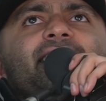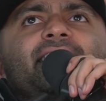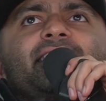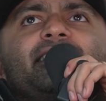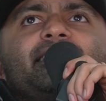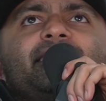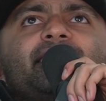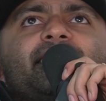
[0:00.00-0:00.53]

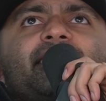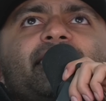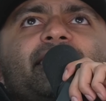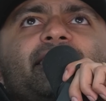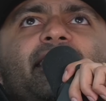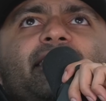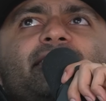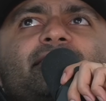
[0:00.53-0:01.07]
in
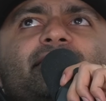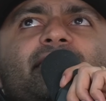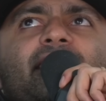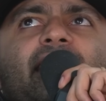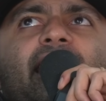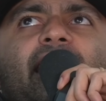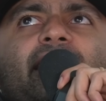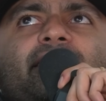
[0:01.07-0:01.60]
India, like
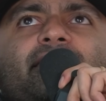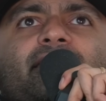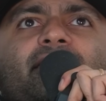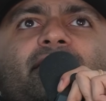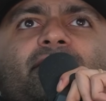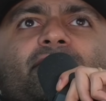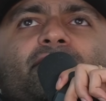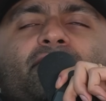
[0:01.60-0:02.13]
that
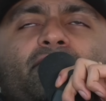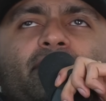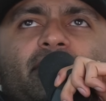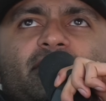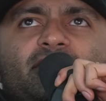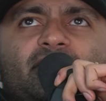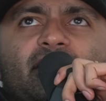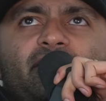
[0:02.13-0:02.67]
the
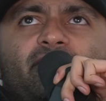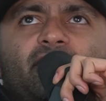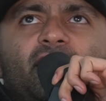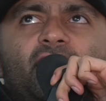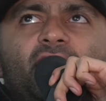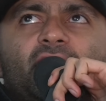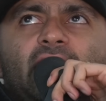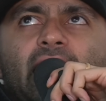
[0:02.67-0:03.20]
rich have
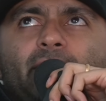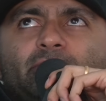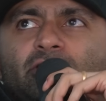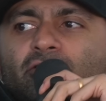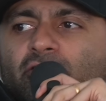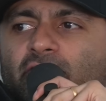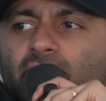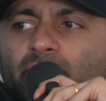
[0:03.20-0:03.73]
gone
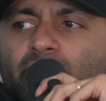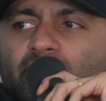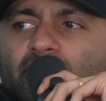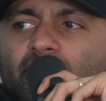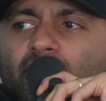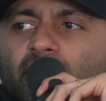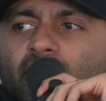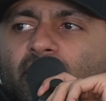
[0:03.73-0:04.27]
absolutely
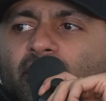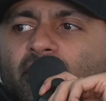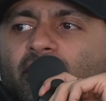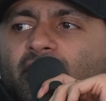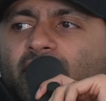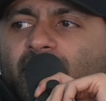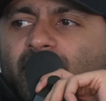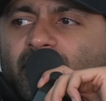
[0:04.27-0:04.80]
berserk,
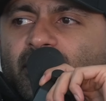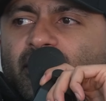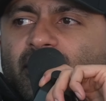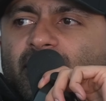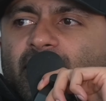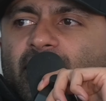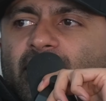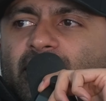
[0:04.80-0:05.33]

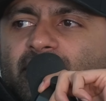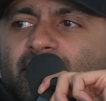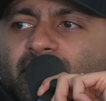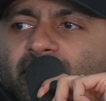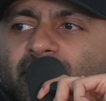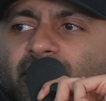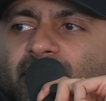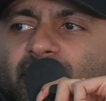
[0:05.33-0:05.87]
and that
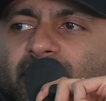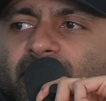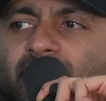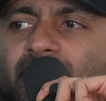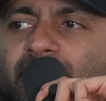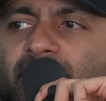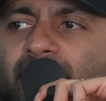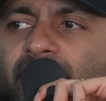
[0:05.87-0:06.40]

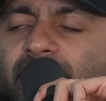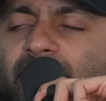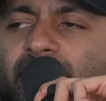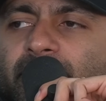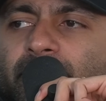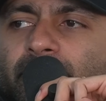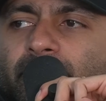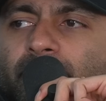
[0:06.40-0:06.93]
the
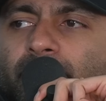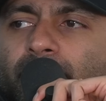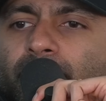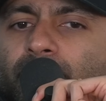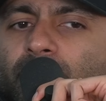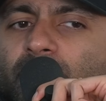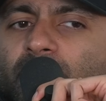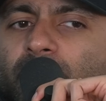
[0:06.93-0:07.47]

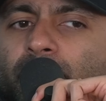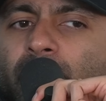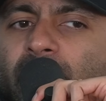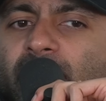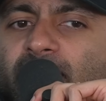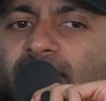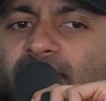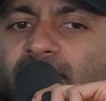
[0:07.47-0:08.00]

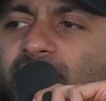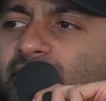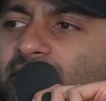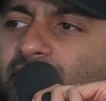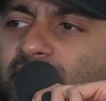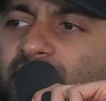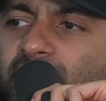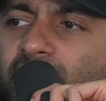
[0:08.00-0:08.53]

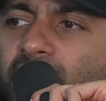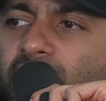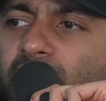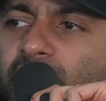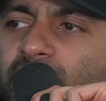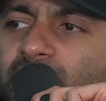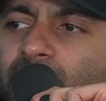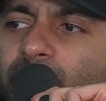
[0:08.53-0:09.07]
politicians are
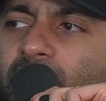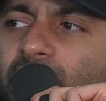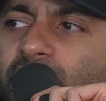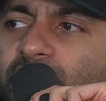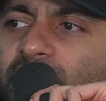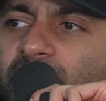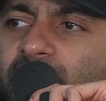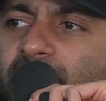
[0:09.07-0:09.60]
on some
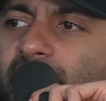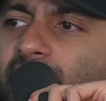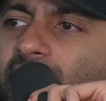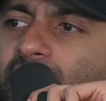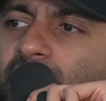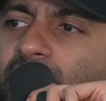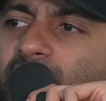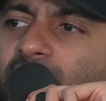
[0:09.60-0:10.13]
other shit. Like
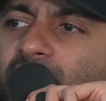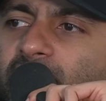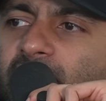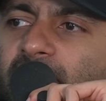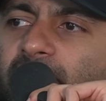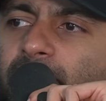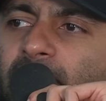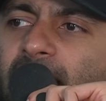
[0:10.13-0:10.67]
you think they're
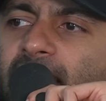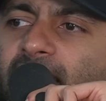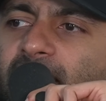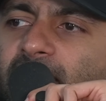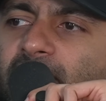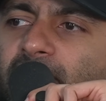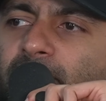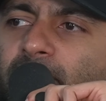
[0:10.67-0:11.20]
like bad
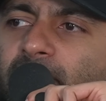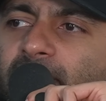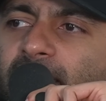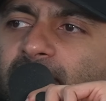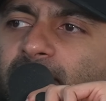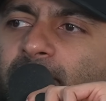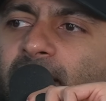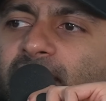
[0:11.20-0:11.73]
here, but
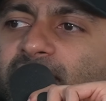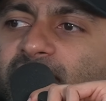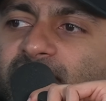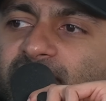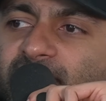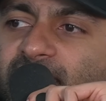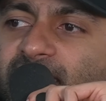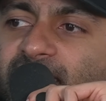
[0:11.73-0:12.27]
like the politicians'